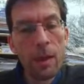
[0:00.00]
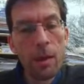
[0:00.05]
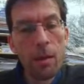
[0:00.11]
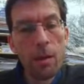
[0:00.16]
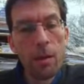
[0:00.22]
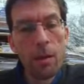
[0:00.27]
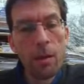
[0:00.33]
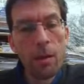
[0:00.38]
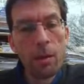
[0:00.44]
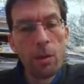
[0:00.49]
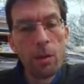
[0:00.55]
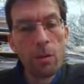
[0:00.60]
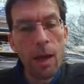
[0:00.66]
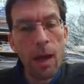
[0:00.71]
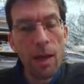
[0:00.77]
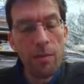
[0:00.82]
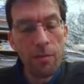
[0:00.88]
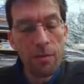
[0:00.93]

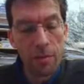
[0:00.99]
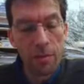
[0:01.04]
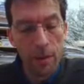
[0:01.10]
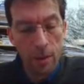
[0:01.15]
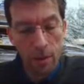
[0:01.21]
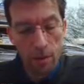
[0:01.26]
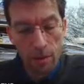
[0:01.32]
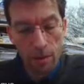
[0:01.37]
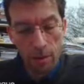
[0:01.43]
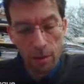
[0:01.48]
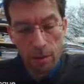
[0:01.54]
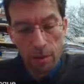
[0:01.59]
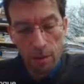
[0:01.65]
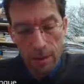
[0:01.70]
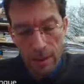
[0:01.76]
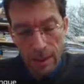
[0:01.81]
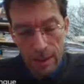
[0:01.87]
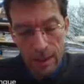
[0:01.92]
to have
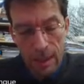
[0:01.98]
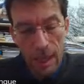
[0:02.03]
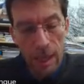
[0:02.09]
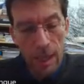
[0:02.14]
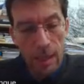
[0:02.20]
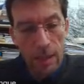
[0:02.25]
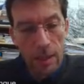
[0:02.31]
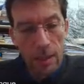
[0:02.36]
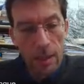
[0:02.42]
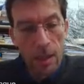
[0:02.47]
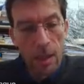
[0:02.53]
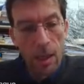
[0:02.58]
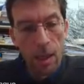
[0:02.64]
stayed